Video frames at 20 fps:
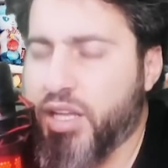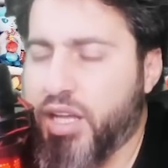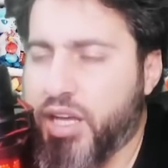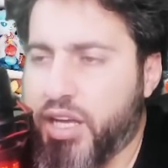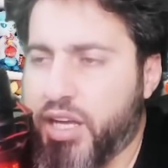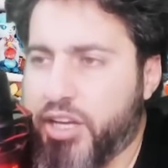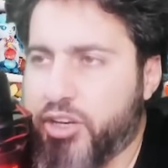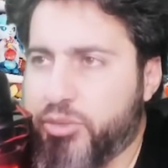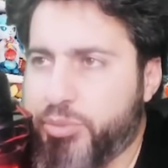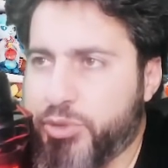
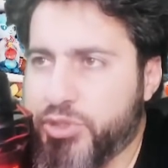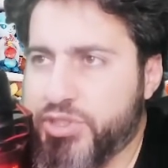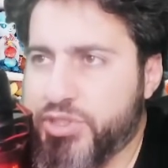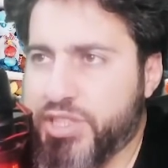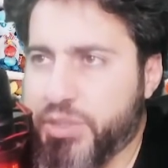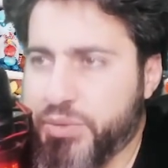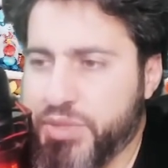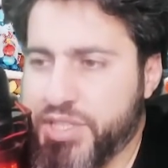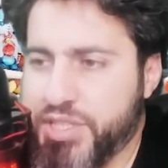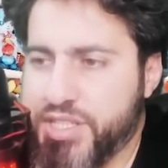Opponent's
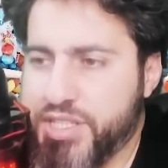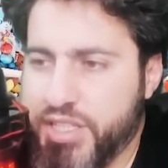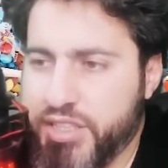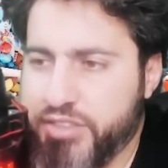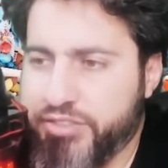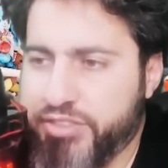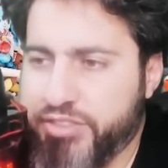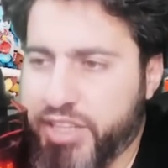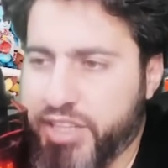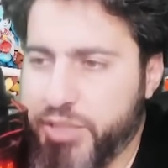going
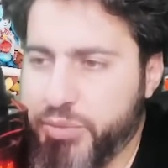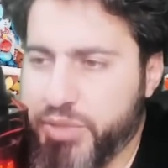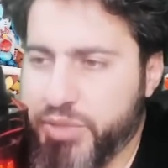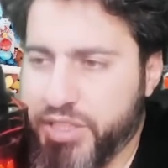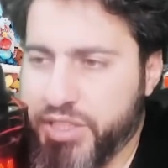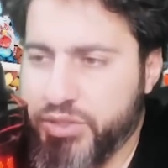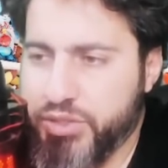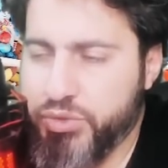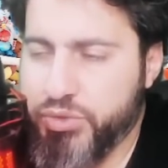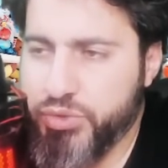straight Fly. We
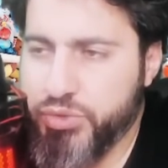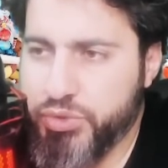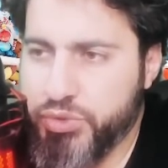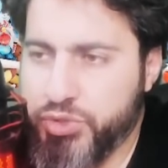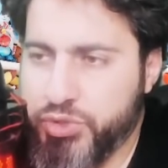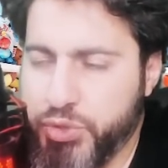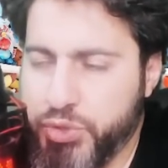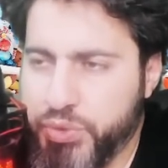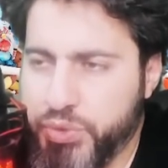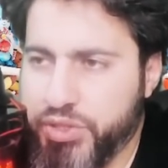can do
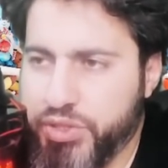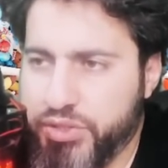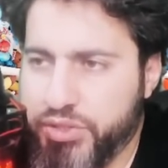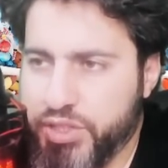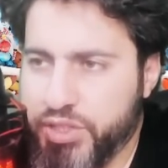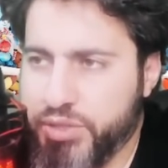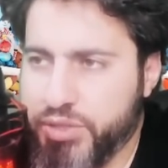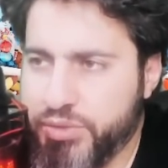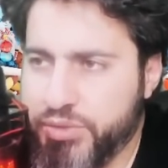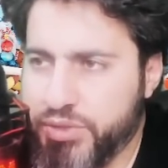2 then
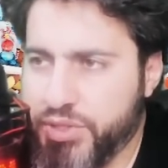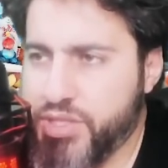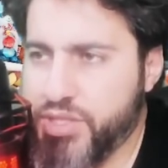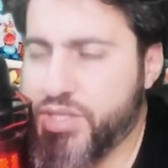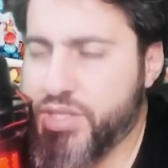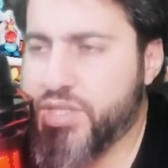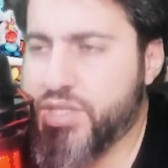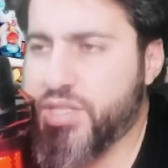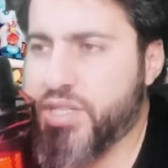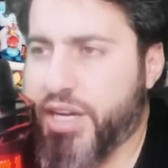throw.
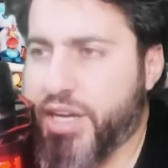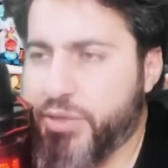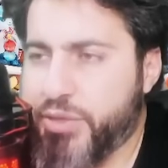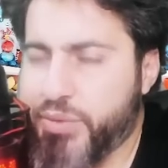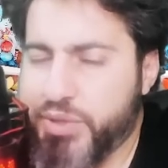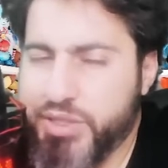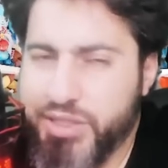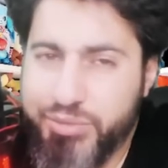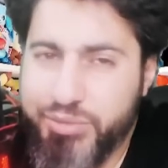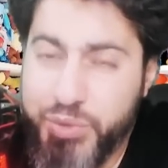This
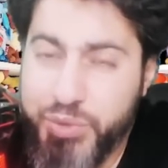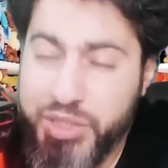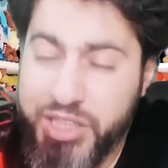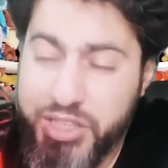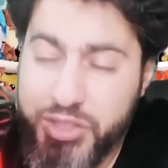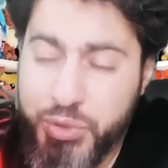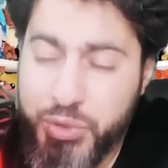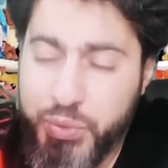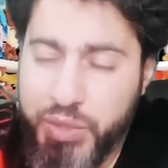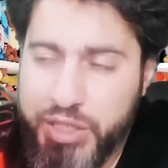we
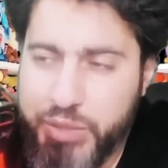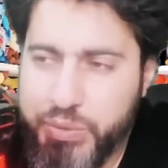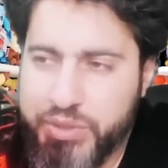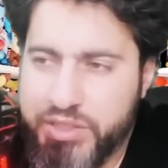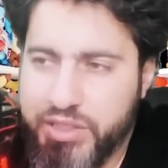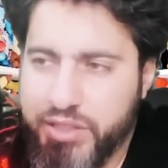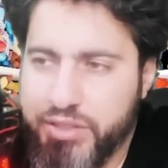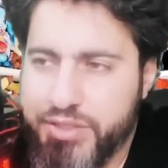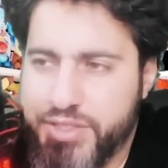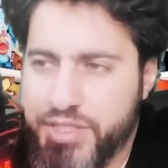need 2 Aqua
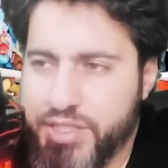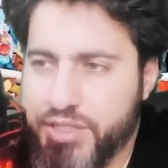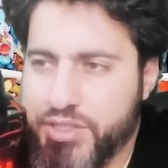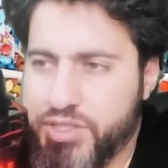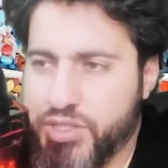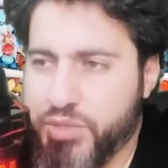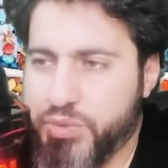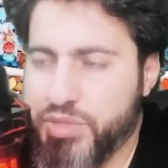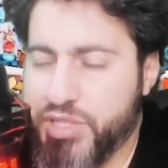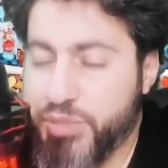Tails here,
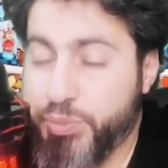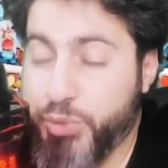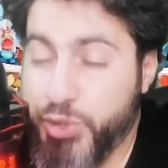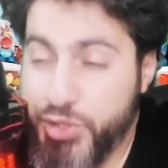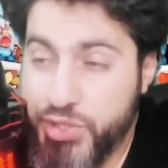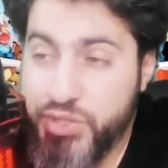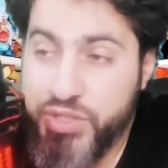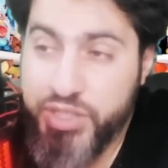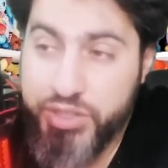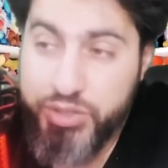so we're
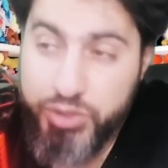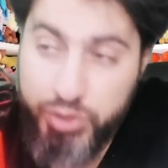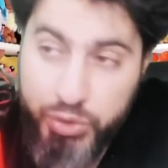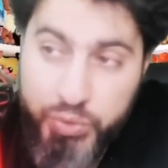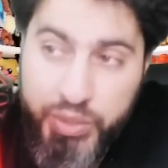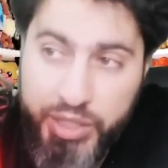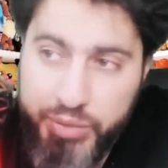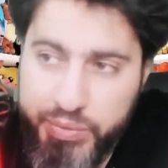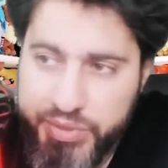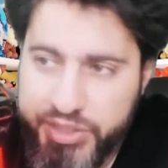supposed to get
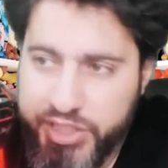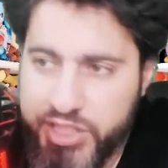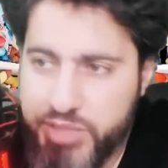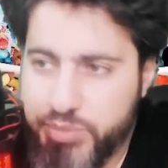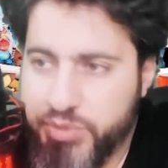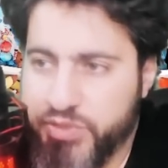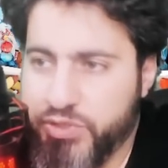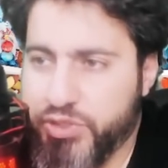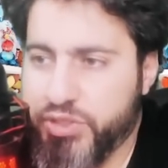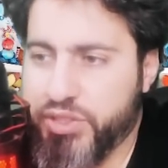2 Aqua Tails
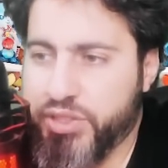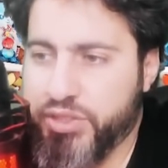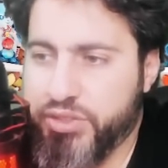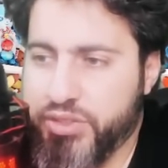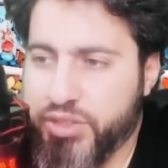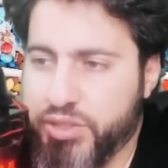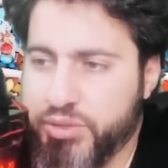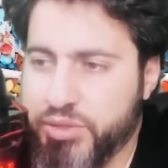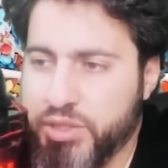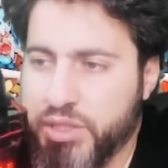before they
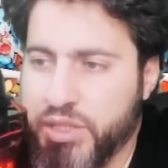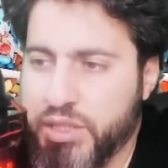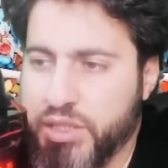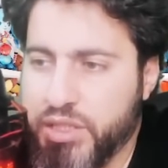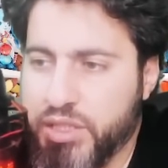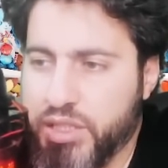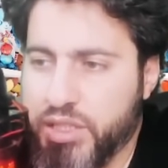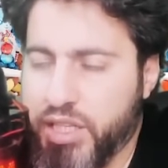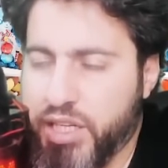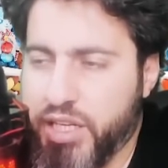throw.
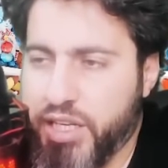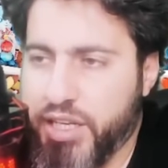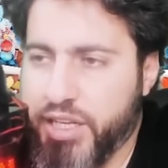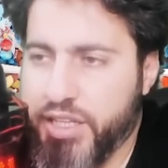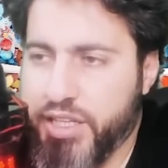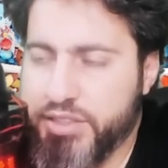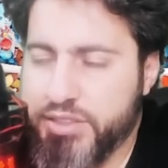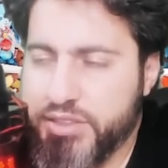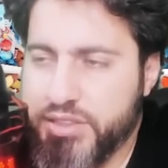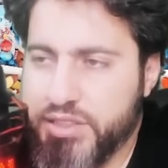
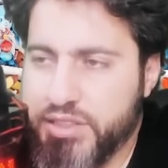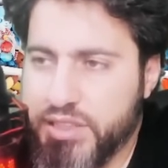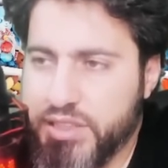And